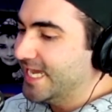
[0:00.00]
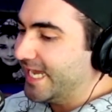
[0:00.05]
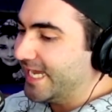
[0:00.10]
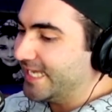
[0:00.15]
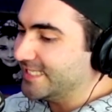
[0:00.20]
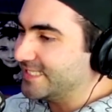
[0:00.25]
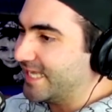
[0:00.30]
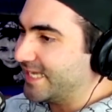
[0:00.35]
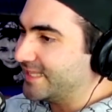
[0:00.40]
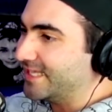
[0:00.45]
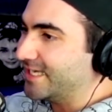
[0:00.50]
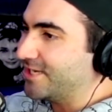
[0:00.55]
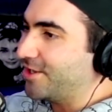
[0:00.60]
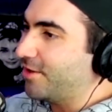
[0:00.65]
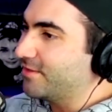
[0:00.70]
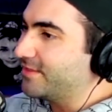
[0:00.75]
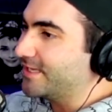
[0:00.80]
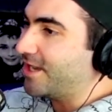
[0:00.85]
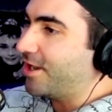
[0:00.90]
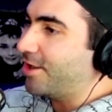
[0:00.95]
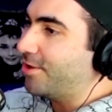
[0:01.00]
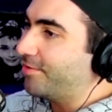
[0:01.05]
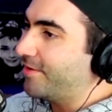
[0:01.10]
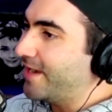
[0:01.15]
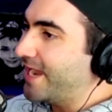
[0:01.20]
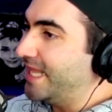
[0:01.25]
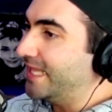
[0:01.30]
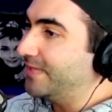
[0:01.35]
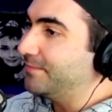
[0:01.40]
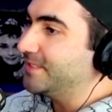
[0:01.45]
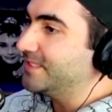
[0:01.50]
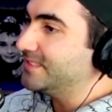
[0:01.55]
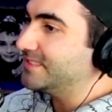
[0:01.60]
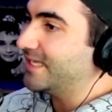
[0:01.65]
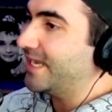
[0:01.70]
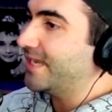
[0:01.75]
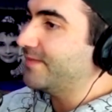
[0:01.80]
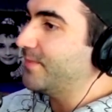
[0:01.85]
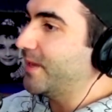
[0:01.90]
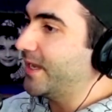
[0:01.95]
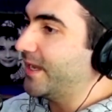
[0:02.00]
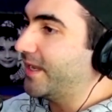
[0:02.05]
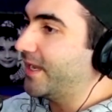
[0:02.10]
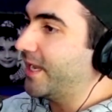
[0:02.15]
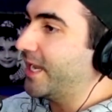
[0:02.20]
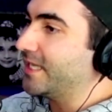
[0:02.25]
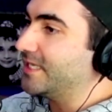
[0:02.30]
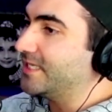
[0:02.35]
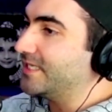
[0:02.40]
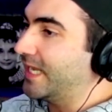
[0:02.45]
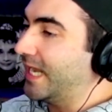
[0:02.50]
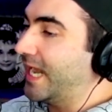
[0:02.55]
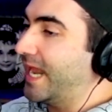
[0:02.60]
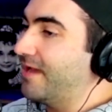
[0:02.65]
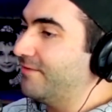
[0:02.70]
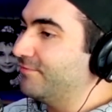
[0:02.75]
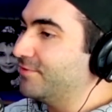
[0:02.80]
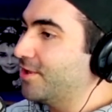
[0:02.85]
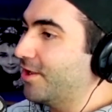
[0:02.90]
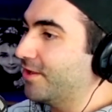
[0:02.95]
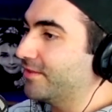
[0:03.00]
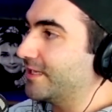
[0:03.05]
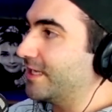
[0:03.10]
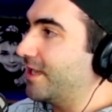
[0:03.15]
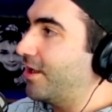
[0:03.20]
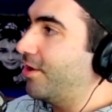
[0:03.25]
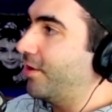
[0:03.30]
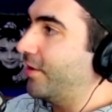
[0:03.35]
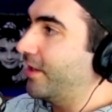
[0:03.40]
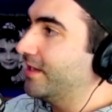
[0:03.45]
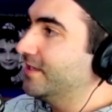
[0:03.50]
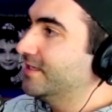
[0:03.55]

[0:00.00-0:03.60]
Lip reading: is like the gothic horror elements. I love gothic horror.